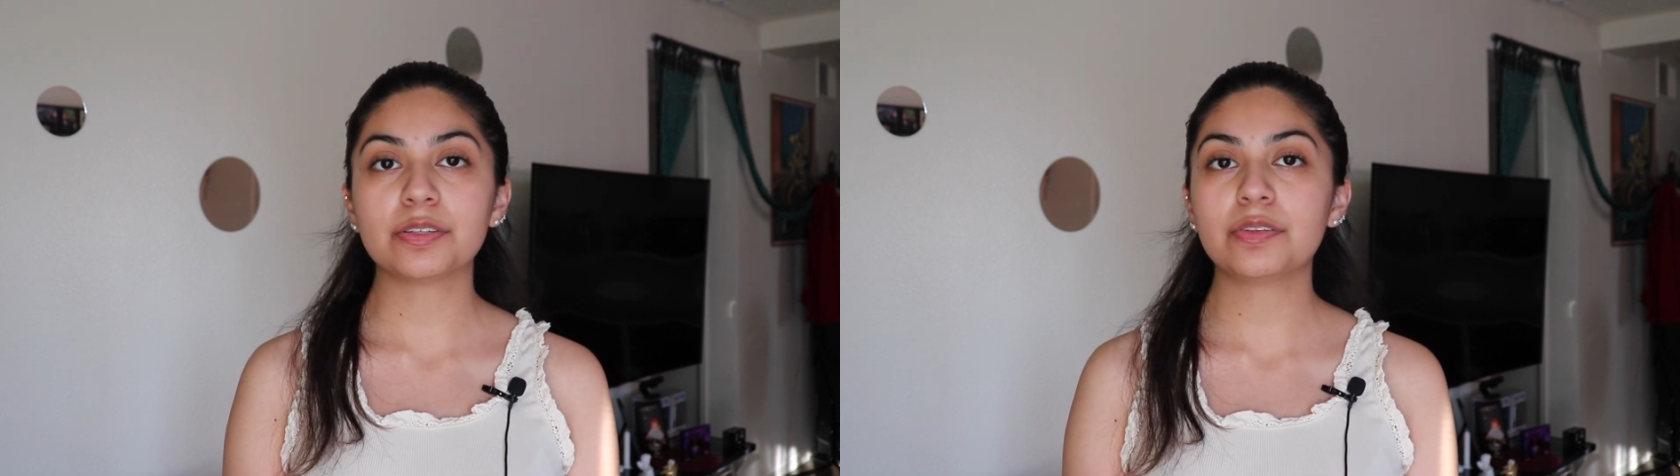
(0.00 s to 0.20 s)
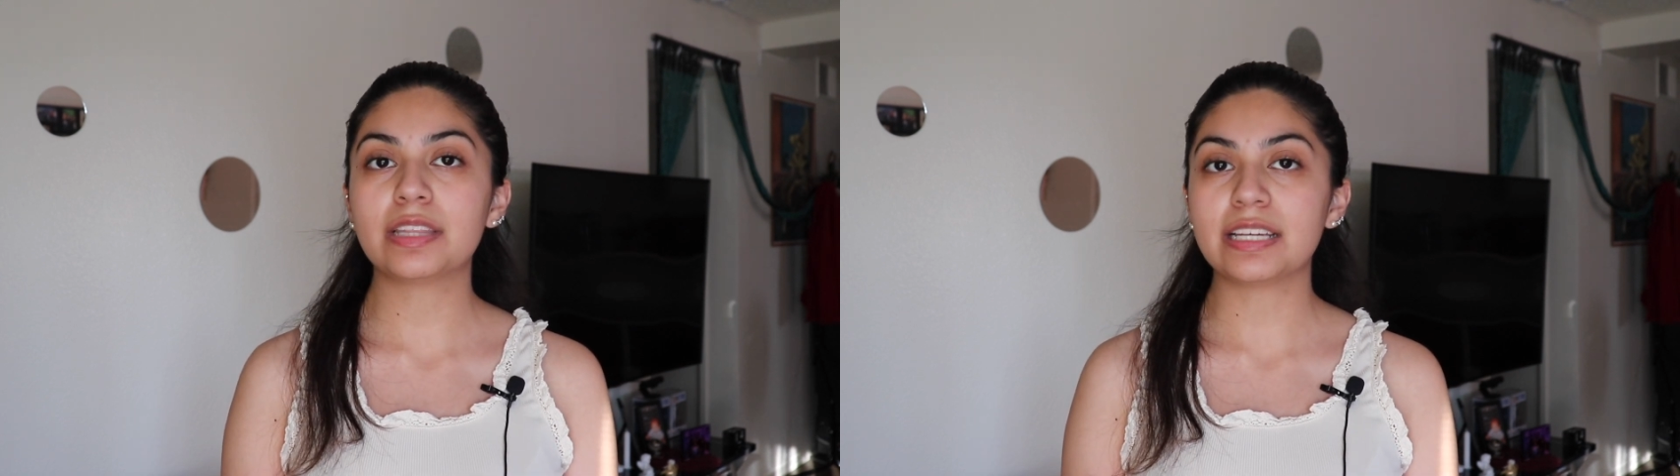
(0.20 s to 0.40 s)

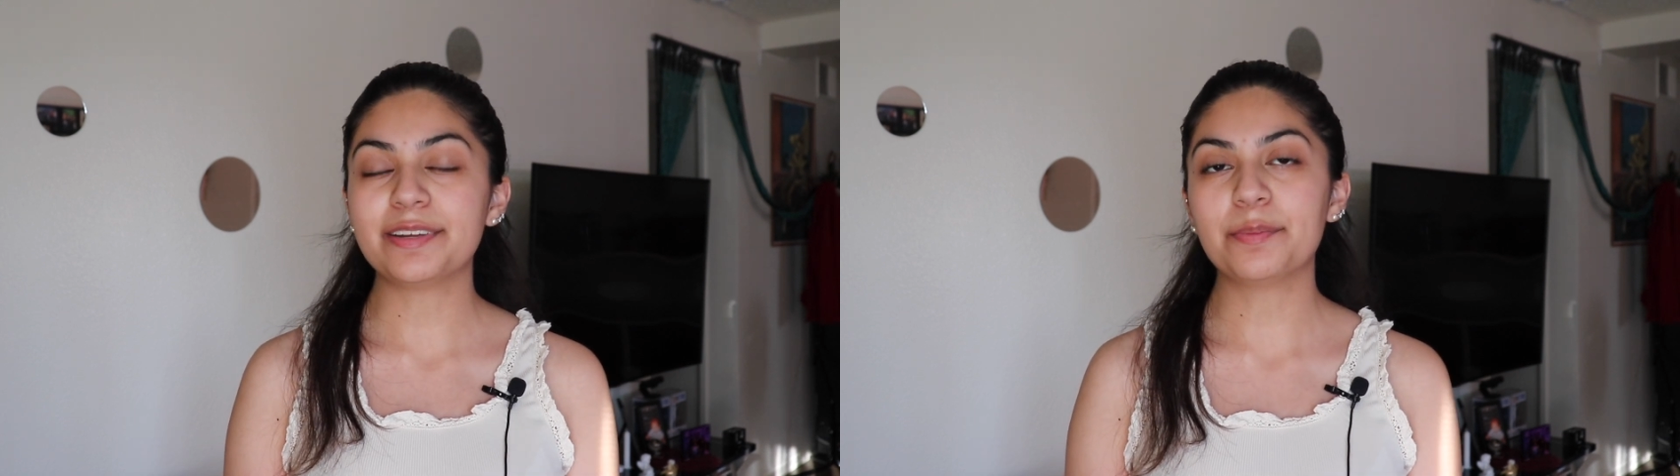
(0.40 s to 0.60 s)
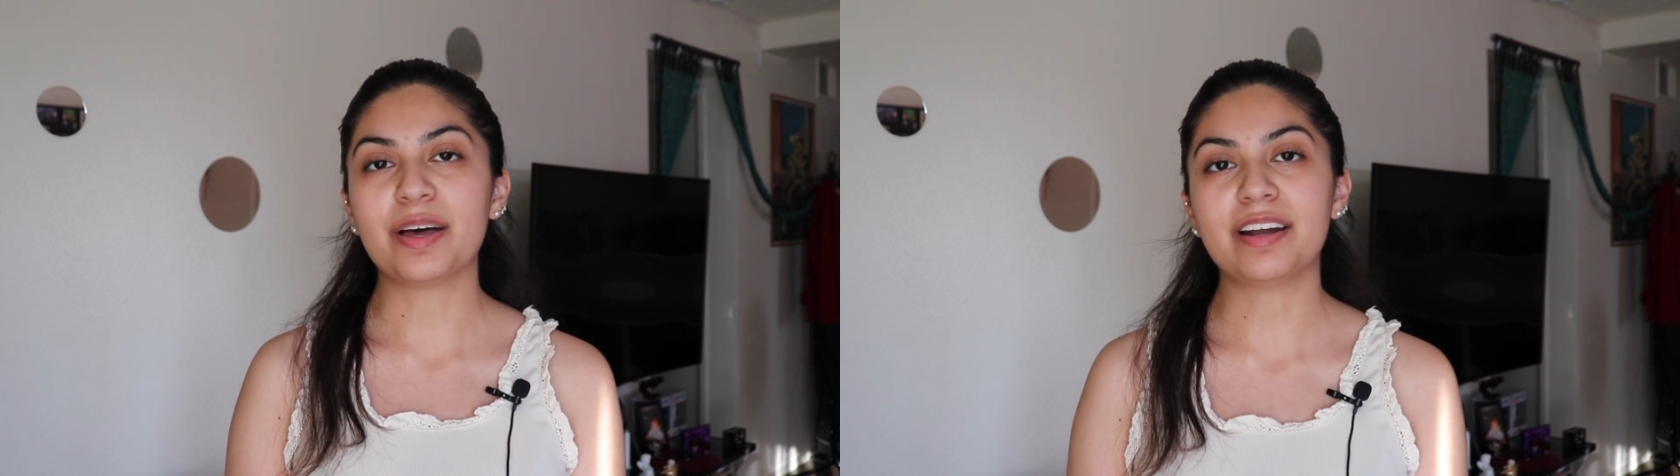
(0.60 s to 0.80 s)
also
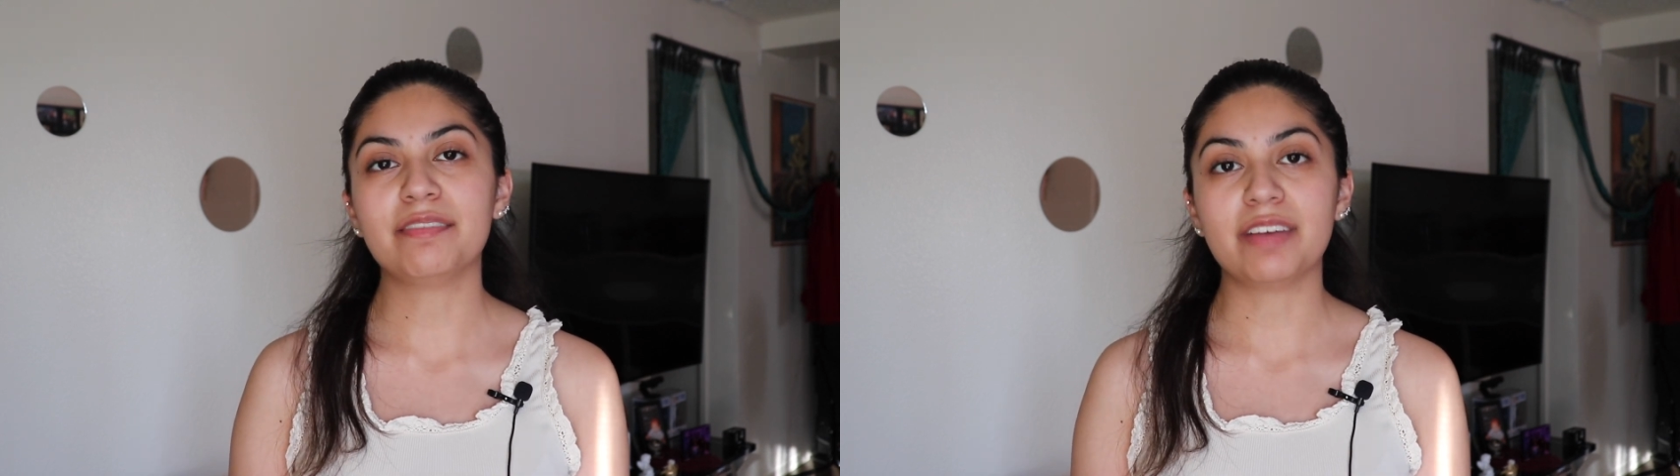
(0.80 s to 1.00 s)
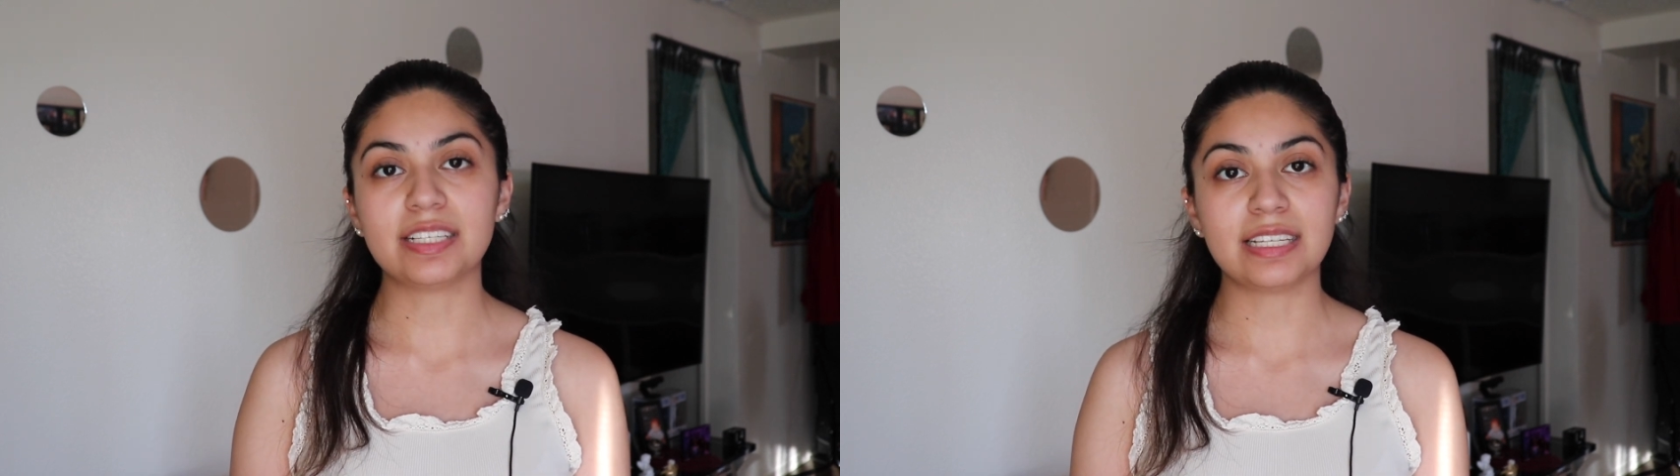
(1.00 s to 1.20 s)
thinking about
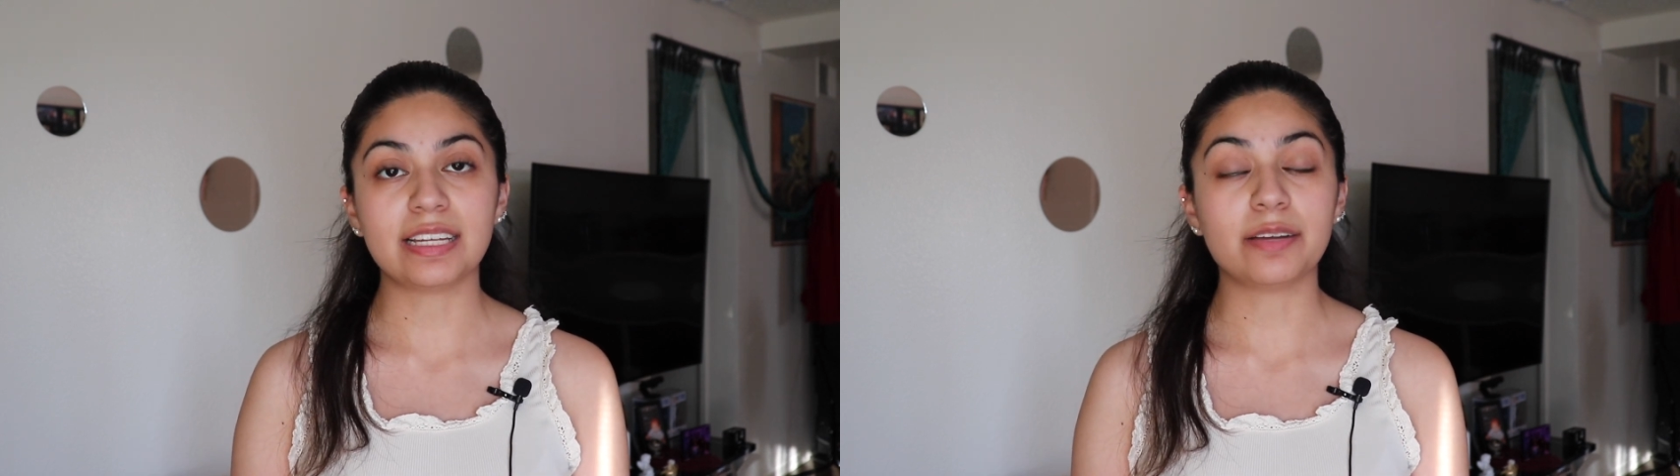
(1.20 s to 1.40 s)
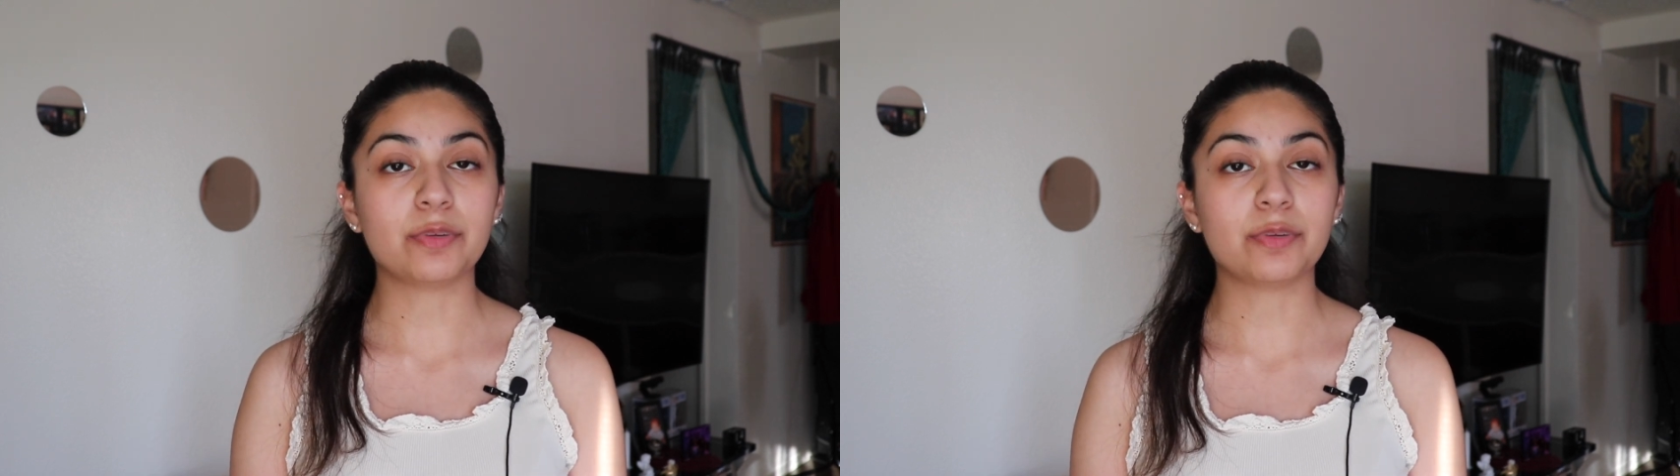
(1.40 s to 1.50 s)
investing